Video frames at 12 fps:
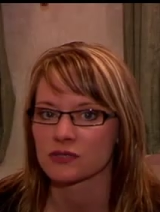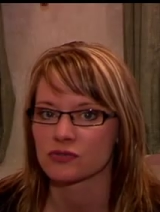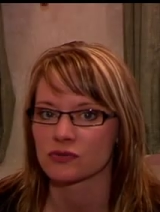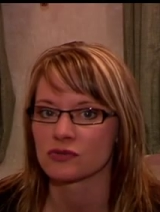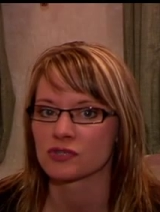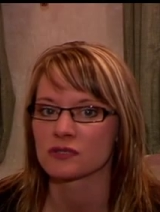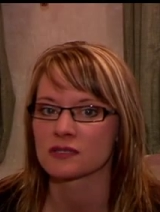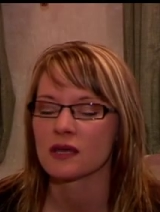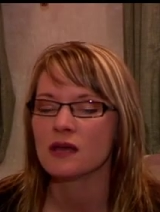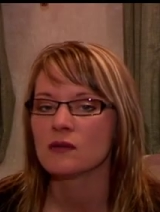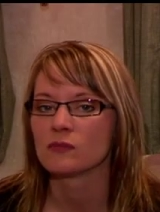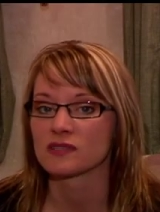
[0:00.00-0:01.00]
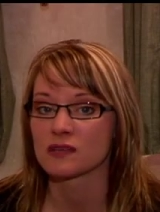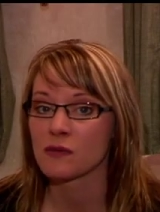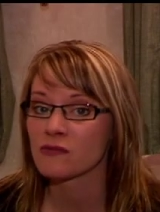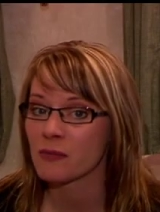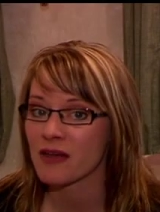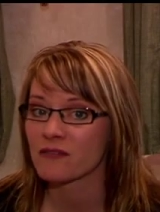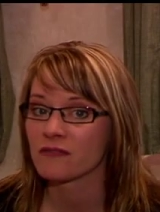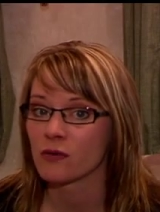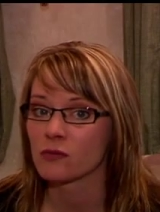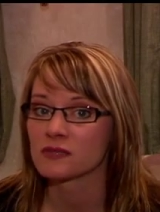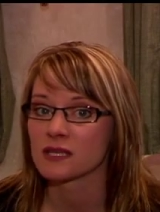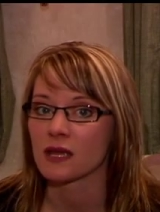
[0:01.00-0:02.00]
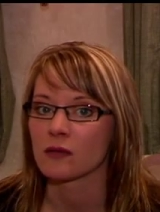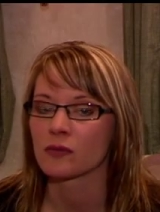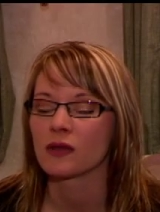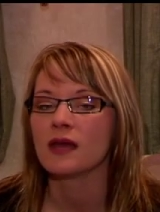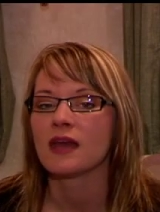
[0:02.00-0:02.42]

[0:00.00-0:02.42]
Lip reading: extrusions, but some of them have foam tape.